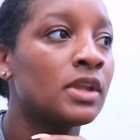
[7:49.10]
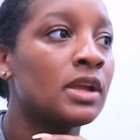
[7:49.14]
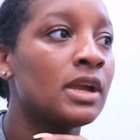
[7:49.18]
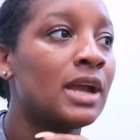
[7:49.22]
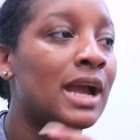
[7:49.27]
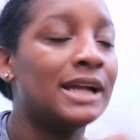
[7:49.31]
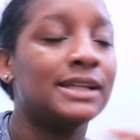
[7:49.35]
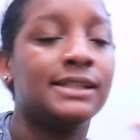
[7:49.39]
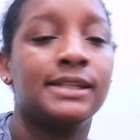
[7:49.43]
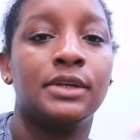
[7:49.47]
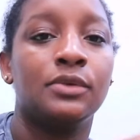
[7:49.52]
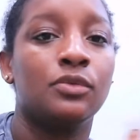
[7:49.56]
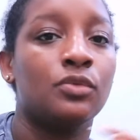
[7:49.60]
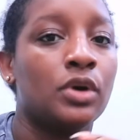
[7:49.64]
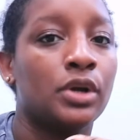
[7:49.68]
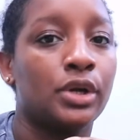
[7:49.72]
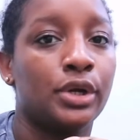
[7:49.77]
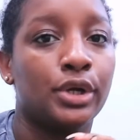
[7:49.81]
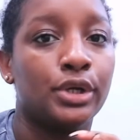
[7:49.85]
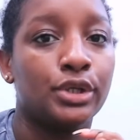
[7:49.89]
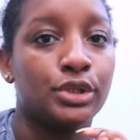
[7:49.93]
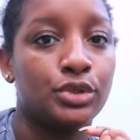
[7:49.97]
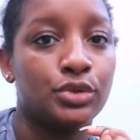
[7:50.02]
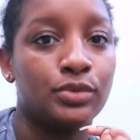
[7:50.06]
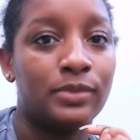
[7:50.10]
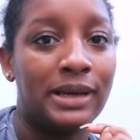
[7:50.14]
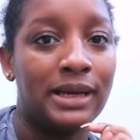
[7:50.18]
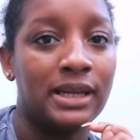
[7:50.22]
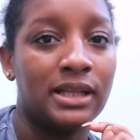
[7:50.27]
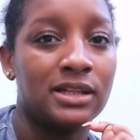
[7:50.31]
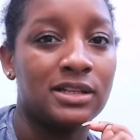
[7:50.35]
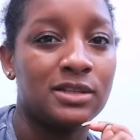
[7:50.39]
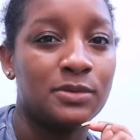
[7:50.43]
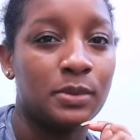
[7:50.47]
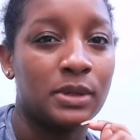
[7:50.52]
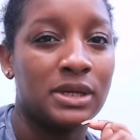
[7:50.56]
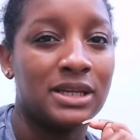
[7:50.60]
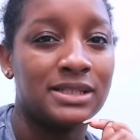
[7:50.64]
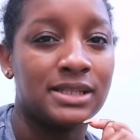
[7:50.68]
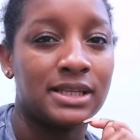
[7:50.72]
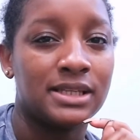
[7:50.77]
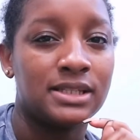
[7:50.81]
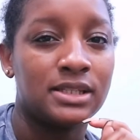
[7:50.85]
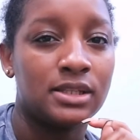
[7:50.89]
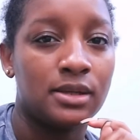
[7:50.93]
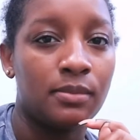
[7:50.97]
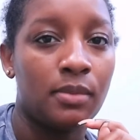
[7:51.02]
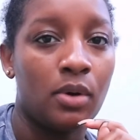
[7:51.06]
I didn't want her to do my nails because I
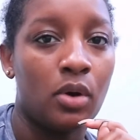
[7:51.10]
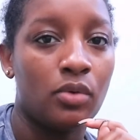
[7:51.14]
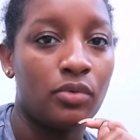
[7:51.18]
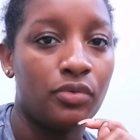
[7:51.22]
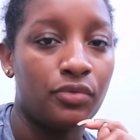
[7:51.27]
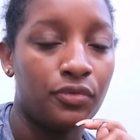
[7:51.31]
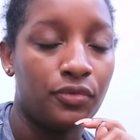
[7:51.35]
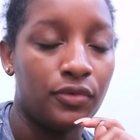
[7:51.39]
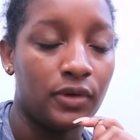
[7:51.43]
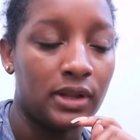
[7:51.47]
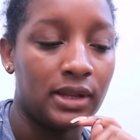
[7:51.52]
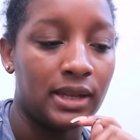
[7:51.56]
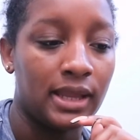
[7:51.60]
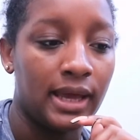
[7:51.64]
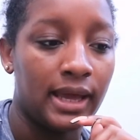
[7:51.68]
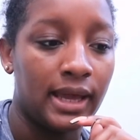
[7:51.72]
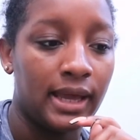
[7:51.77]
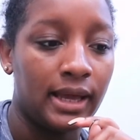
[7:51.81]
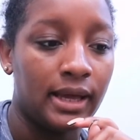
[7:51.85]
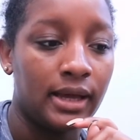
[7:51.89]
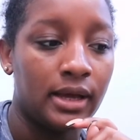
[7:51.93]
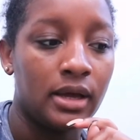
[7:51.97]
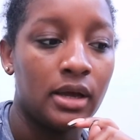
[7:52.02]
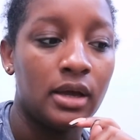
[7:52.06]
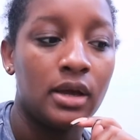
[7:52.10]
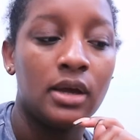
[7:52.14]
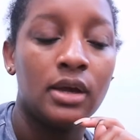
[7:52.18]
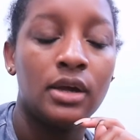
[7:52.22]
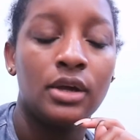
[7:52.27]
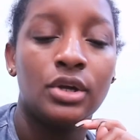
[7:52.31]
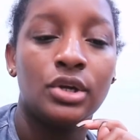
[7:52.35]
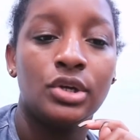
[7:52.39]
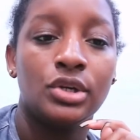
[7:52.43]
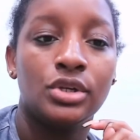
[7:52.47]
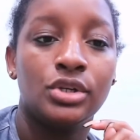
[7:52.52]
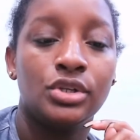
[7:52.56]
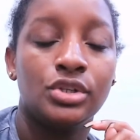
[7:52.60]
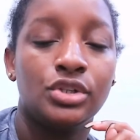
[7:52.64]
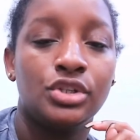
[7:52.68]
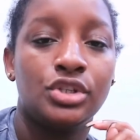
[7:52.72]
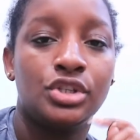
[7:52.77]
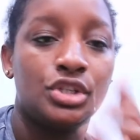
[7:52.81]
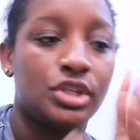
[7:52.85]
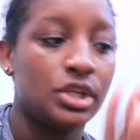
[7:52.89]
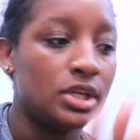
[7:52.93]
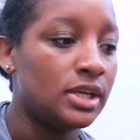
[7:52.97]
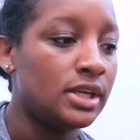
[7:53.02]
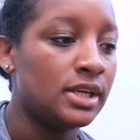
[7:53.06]
somehow feel like
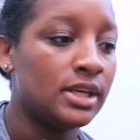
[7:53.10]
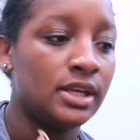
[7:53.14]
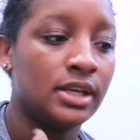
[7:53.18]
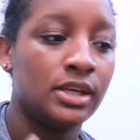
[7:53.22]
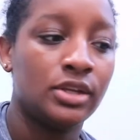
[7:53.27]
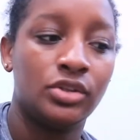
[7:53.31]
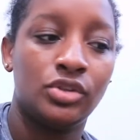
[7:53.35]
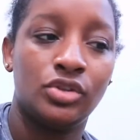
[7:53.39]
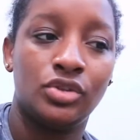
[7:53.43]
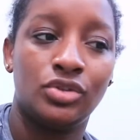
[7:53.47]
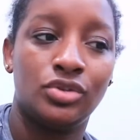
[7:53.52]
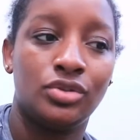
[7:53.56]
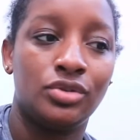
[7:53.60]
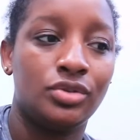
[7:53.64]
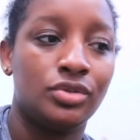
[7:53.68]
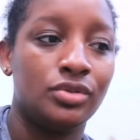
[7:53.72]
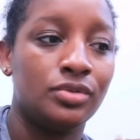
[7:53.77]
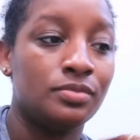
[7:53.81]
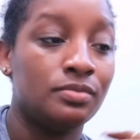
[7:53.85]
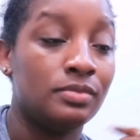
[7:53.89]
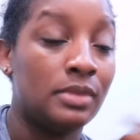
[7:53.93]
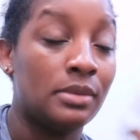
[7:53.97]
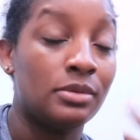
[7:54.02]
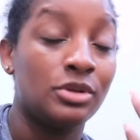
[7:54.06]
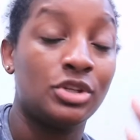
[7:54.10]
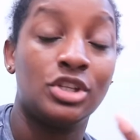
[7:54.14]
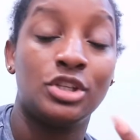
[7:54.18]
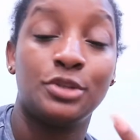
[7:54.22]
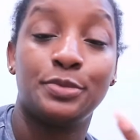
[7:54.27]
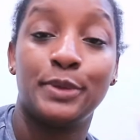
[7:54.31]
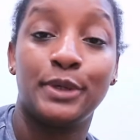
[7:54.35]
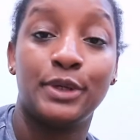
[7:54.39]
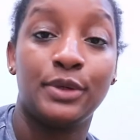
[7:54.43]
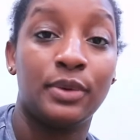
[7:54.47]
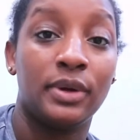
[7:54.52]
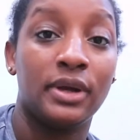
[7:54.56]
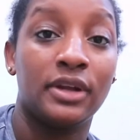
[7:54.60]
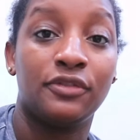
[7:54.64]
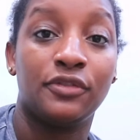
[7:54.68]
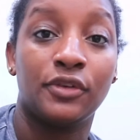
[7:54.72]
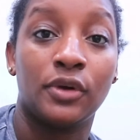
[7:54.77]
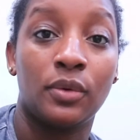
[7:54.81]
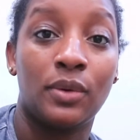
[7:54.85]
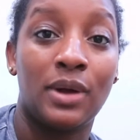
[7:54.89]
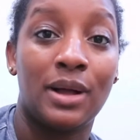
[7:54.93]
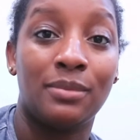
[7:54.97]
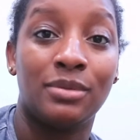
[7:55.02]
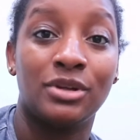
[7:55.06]
she maybe she's been doing it for
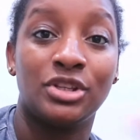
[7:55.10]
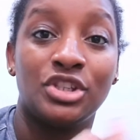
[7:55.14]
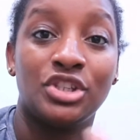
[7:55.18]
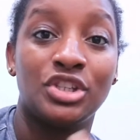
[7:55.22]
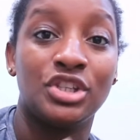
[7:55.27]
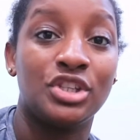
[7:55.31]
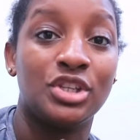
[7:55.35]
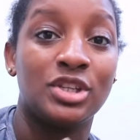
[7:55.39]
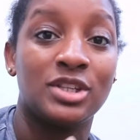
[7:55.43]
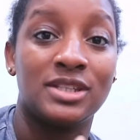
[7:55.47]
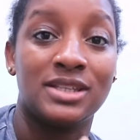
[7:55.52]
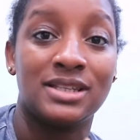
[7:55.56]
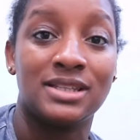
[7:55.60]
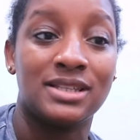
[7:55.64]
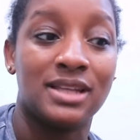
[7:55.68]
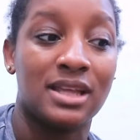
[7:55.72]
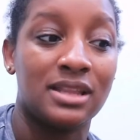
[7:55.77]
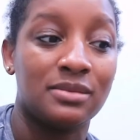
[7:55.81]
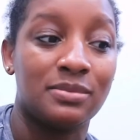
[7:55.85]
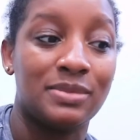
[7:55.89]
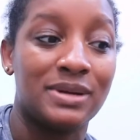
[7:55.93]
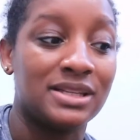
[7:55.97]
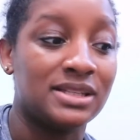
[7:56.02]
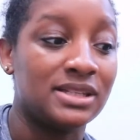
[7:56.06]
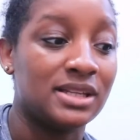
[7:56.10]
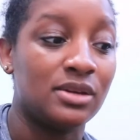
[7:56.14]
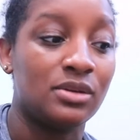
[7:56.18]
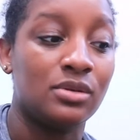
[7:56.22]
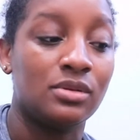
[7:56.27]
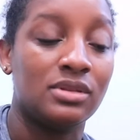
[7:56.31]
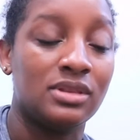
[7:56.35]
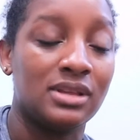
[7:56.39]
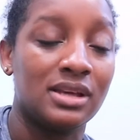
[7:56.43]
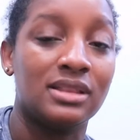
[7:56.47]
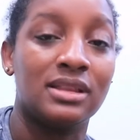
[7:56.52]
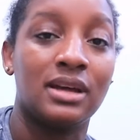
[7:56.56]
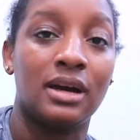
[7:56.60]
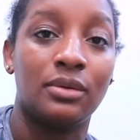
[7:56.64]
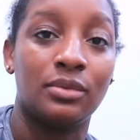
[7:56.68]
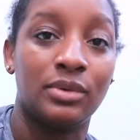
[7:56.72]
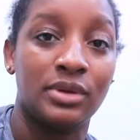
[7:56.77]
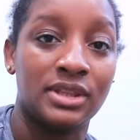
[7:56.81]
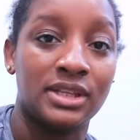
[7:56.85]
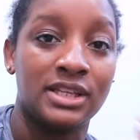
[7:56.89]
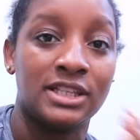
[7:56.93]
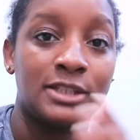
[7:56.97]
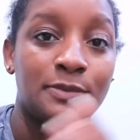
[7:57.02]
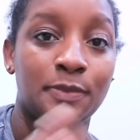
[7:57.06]
a while but she just is not the best and you think that
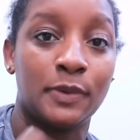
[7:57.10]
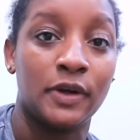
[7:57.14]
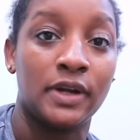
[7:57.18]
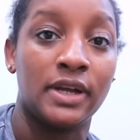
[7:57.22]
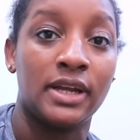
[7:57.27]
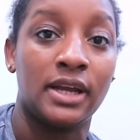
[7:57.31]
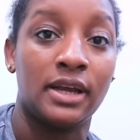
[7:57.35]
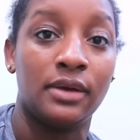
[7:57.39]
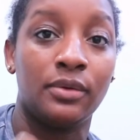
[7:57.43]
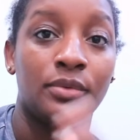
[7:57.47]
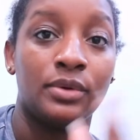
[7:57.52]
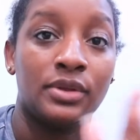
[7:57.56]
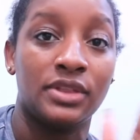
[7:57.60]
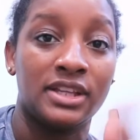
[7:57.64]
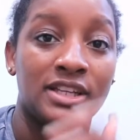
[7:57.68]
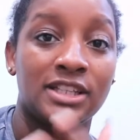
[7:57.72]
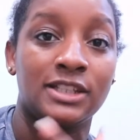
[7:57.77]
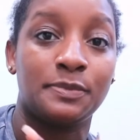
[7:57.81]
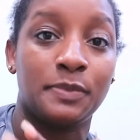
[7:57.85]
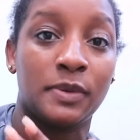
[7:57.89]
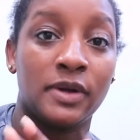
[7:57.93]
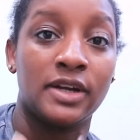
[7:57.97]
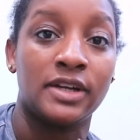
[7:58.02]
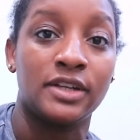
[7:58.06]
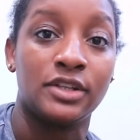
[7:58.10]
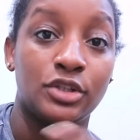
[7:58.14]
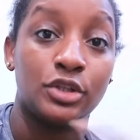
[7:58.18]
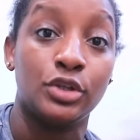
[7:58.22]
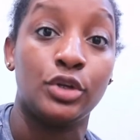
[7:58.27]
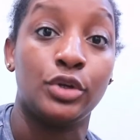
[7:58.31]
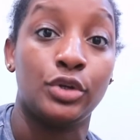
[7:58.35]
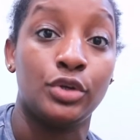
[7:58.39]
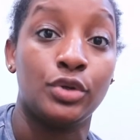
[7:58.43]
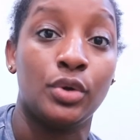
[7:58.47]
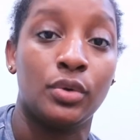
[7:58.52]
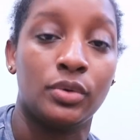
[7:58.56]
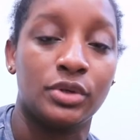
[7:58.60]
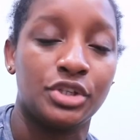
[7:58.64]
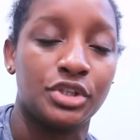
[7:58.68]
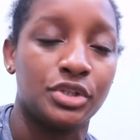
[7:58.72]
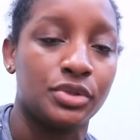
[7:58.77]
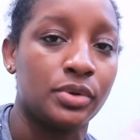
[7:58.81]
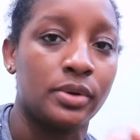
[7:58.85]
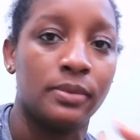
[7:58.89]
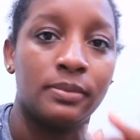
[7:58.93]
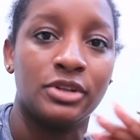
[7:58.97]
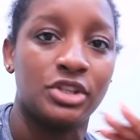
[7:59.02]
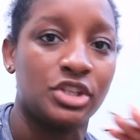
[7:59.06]
with experience with experience you know you know what you're
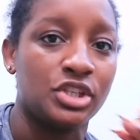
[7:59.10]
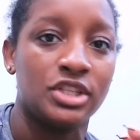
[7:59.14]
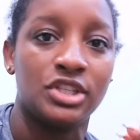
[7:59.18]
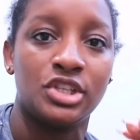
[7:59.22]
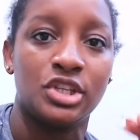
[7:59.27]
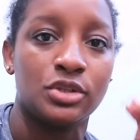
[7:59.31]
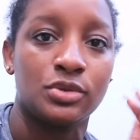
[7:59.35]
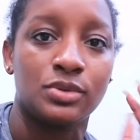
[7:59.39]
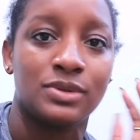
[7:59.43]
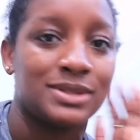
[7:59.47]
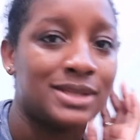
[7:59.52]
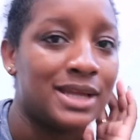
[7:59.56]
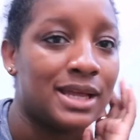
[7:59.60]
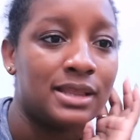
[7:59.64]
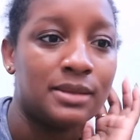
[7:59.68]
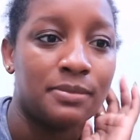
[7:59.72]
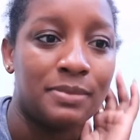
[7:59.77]
doing but she just was not the